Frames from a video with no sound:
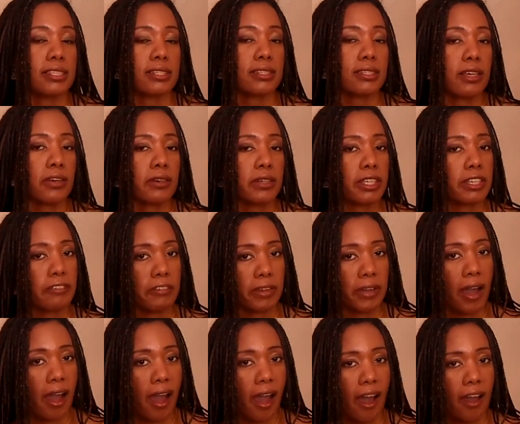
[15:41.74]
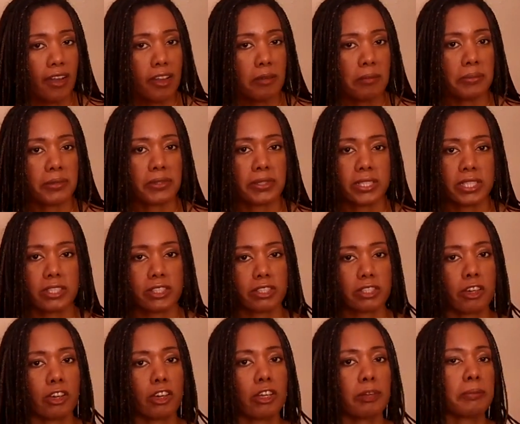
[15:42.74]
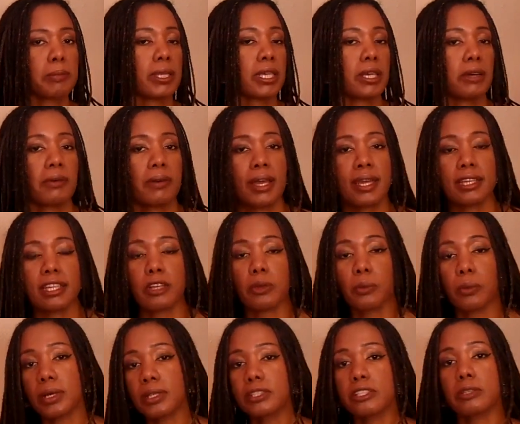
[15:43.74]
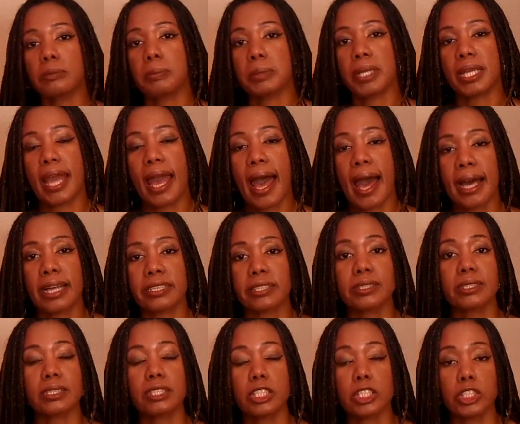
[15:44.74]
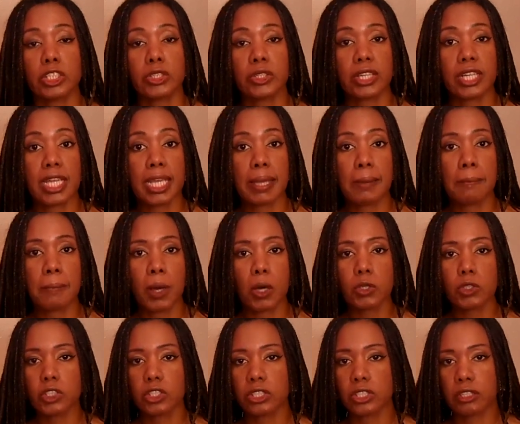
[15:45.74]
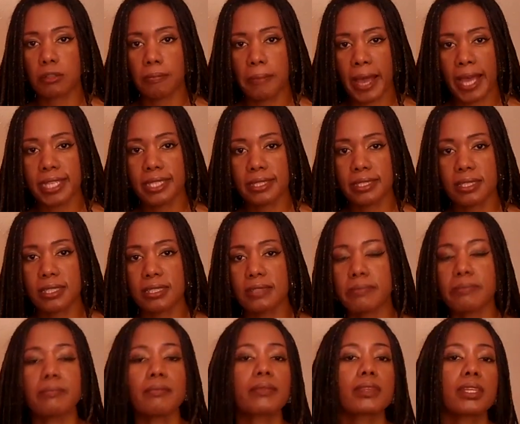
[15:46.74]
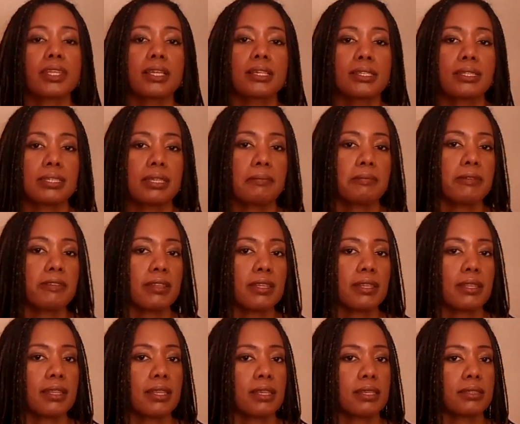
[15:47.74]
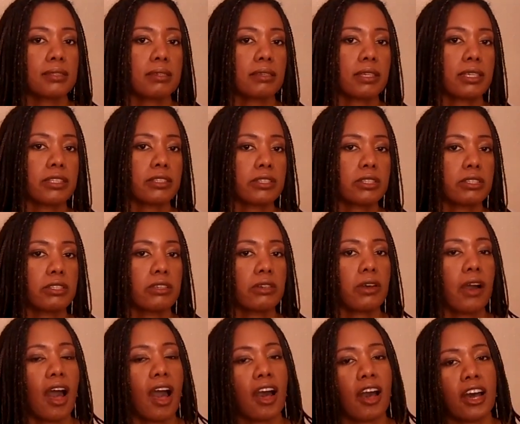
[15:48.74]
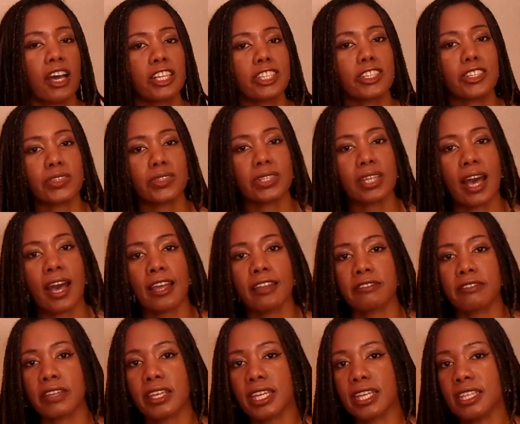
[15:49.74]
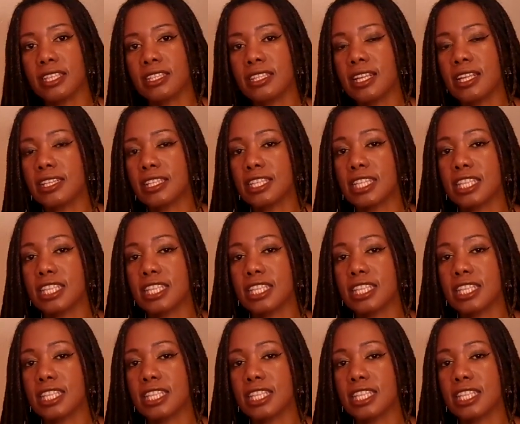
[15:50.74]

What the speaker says: So if you are a moon in Scorpio and you want to be at your emotional best, some of the things you can do are to dive in